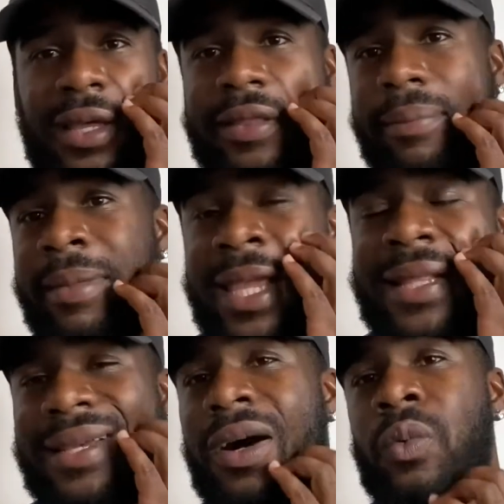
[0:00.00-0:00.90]
The
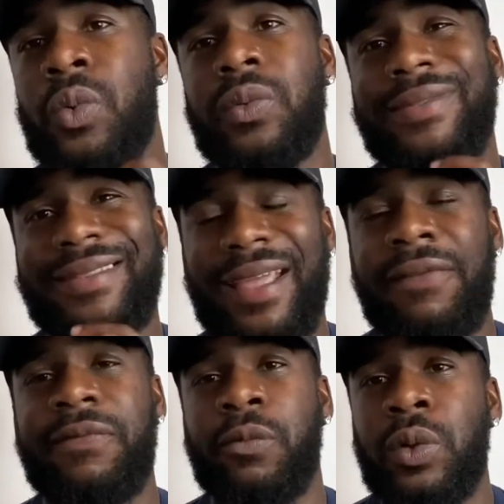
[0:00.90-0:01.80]
media
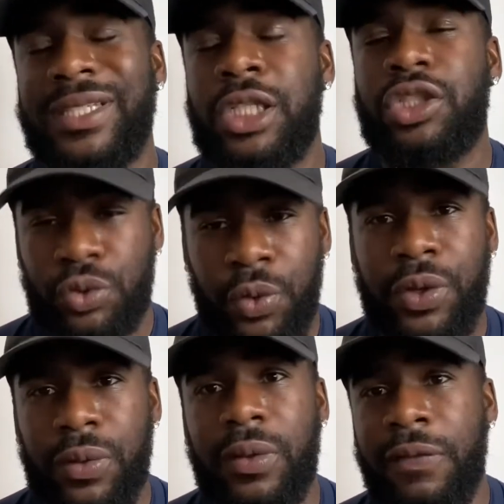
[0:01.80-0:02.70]
will destroy
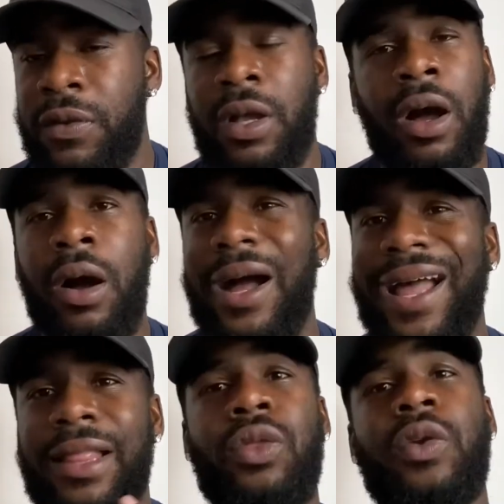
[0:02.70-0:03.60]
you. If you can't
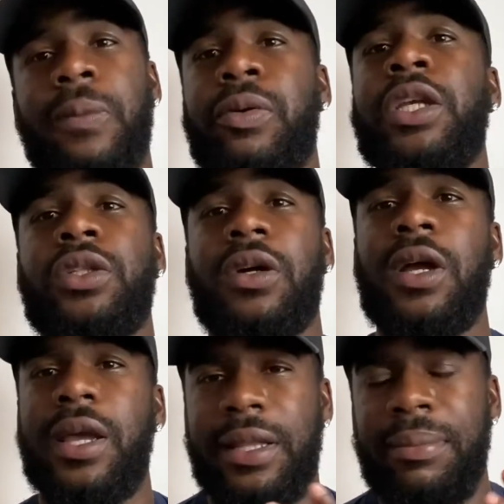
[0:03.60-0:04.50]
handle the pressure,
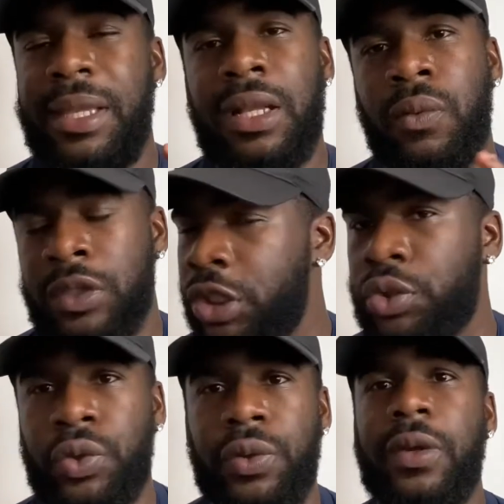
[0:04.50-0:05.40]
the media will
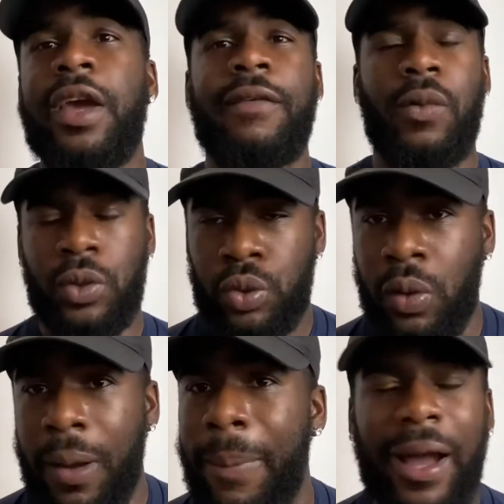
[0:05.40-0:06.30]
destroy you. They will
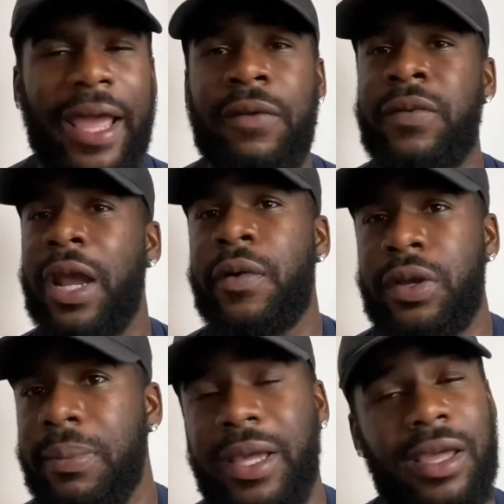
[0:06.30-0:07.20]
talk about every error
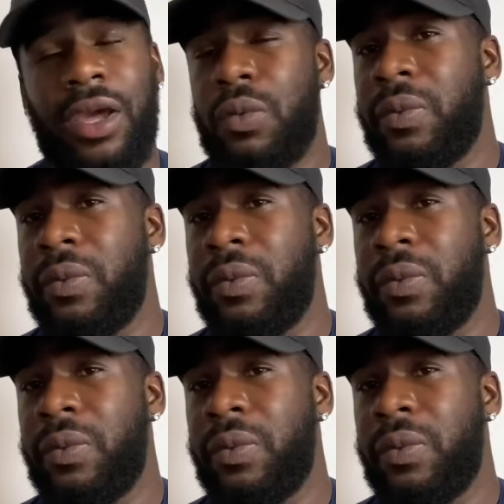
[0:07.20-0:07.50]
you make.